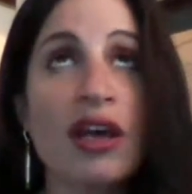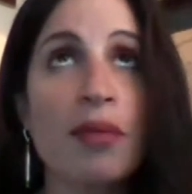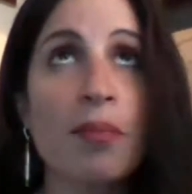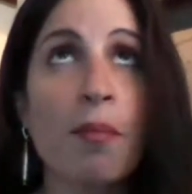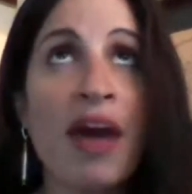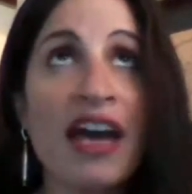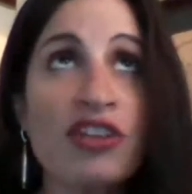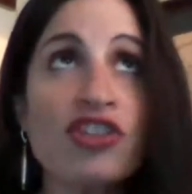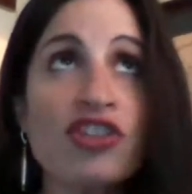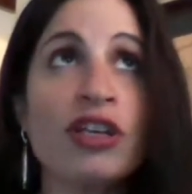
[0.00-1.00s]
My
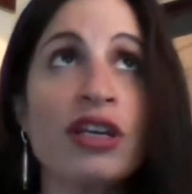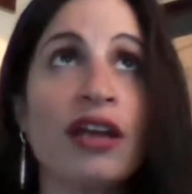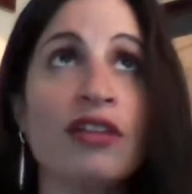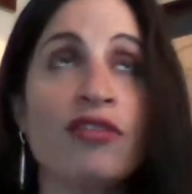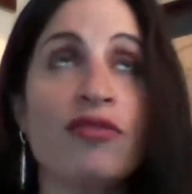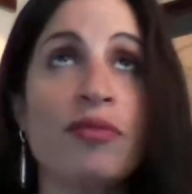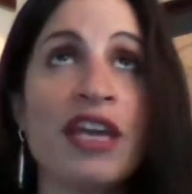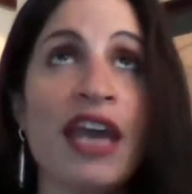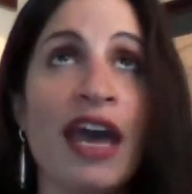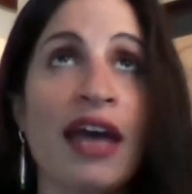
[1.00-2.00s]
journey kind of
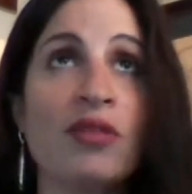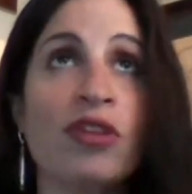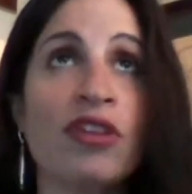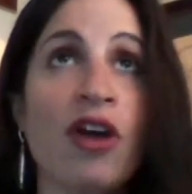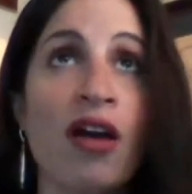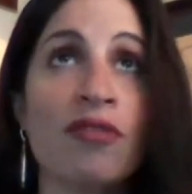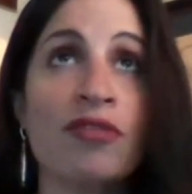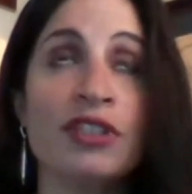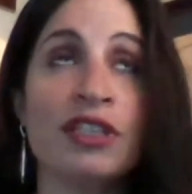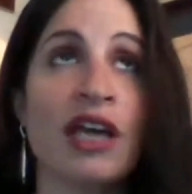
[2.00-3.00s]
began with
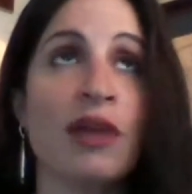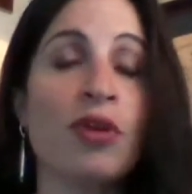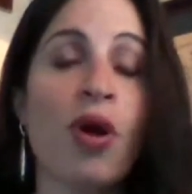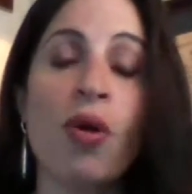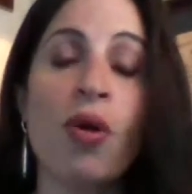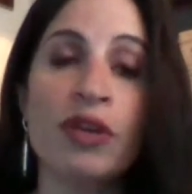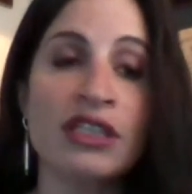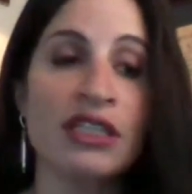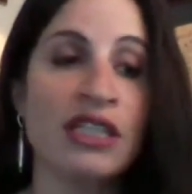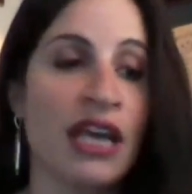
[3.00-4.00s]
conferences. I would always
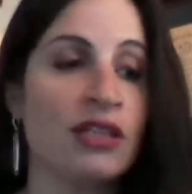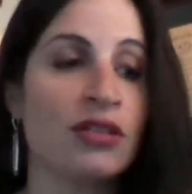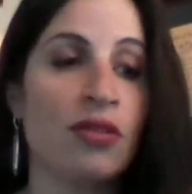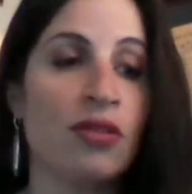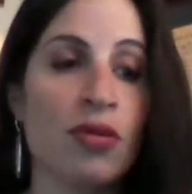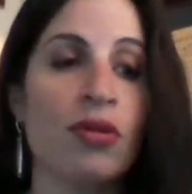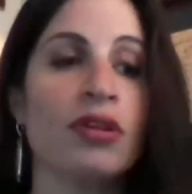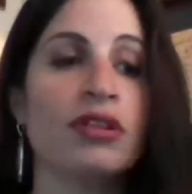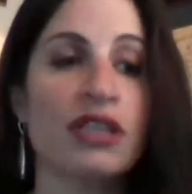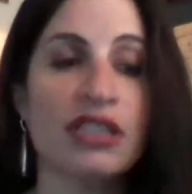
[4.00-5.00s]
attend
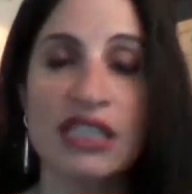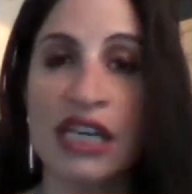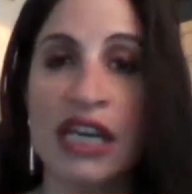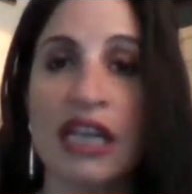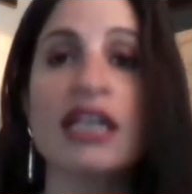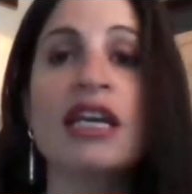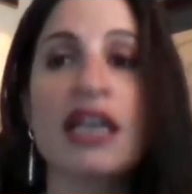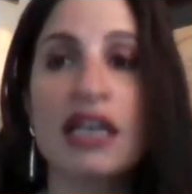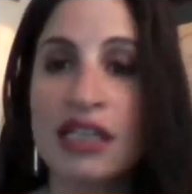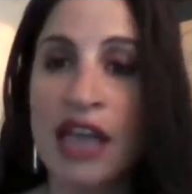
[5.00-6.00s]
local, state,
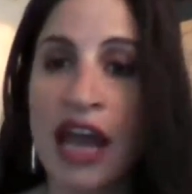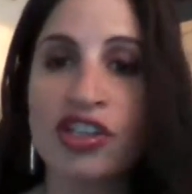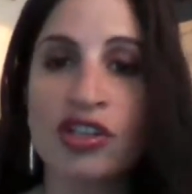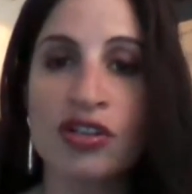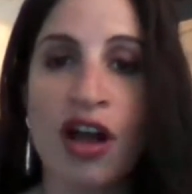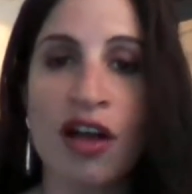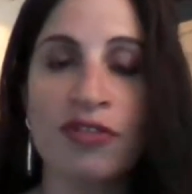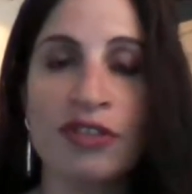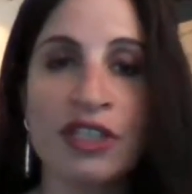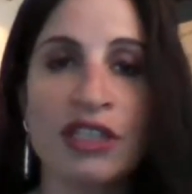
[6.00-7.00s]
national
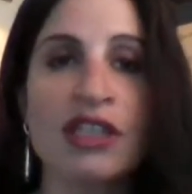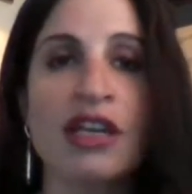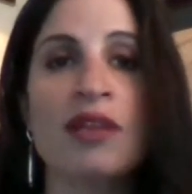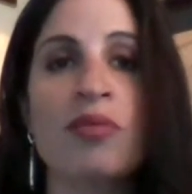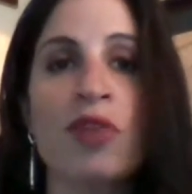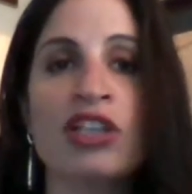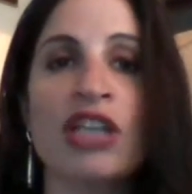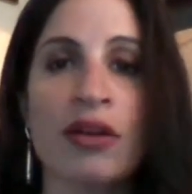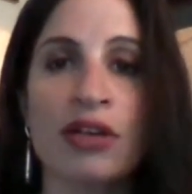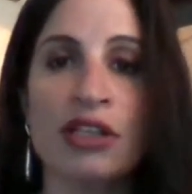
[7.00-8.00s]
conferences, and then I branched
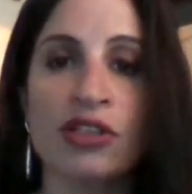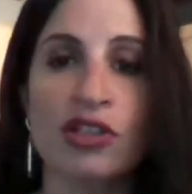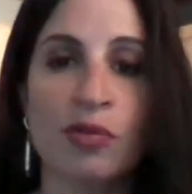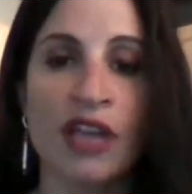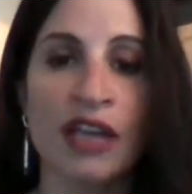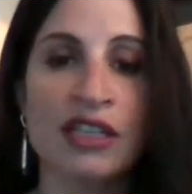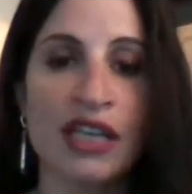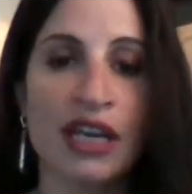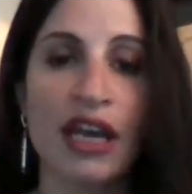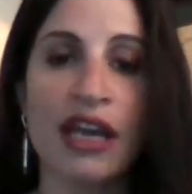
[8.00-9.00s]
out into
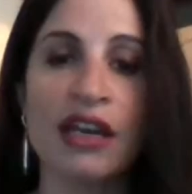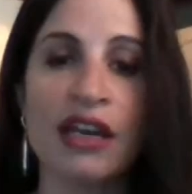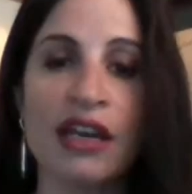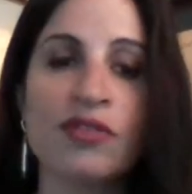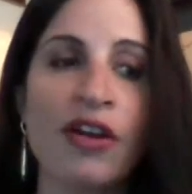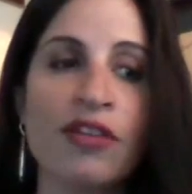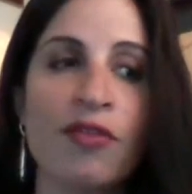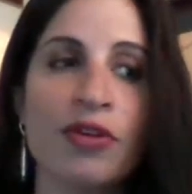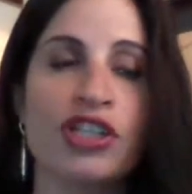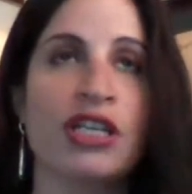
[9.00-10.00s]
presenting. And I was very
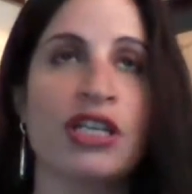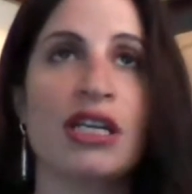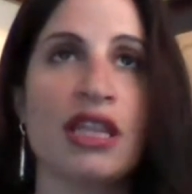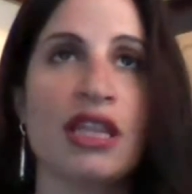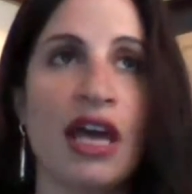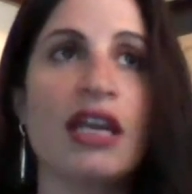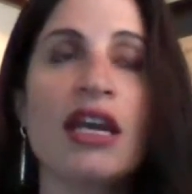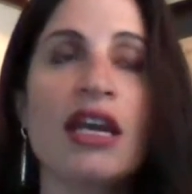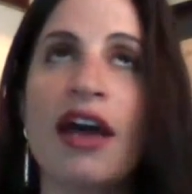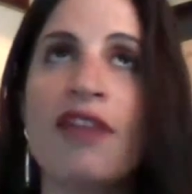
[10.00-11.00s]
fortunate in that
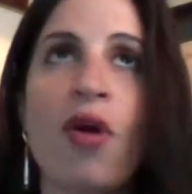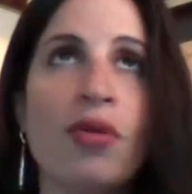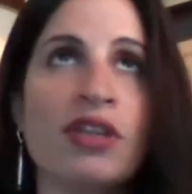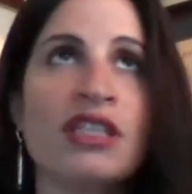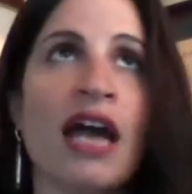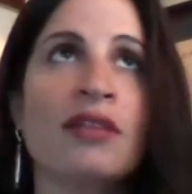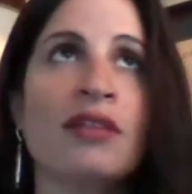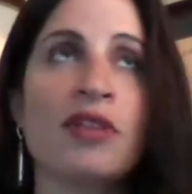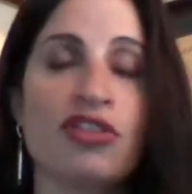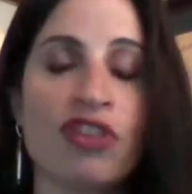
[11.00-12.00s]
I've always had
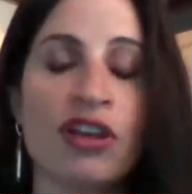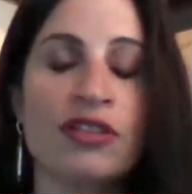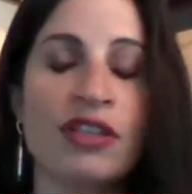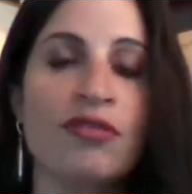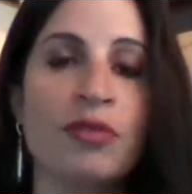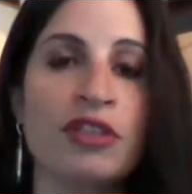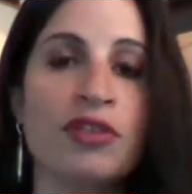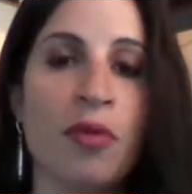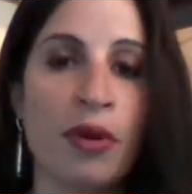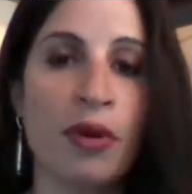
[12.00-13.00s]
administrators that have been
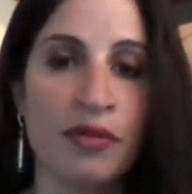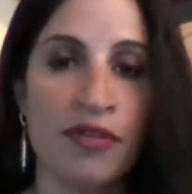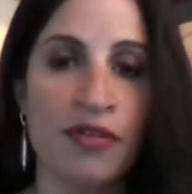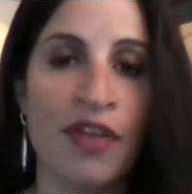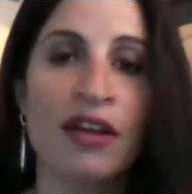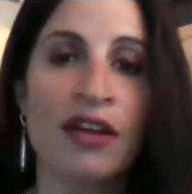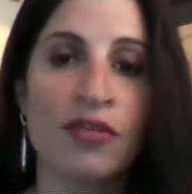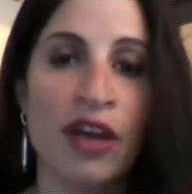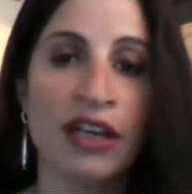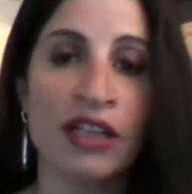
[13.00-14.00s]
supportive of that and
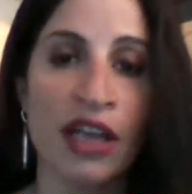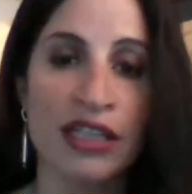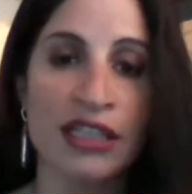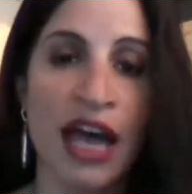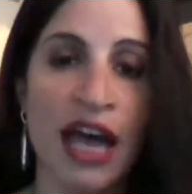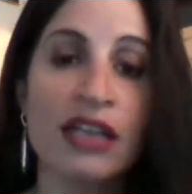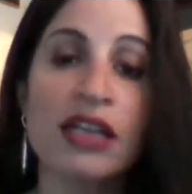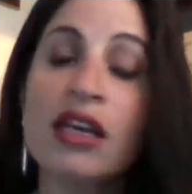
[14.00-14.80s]
recognize that.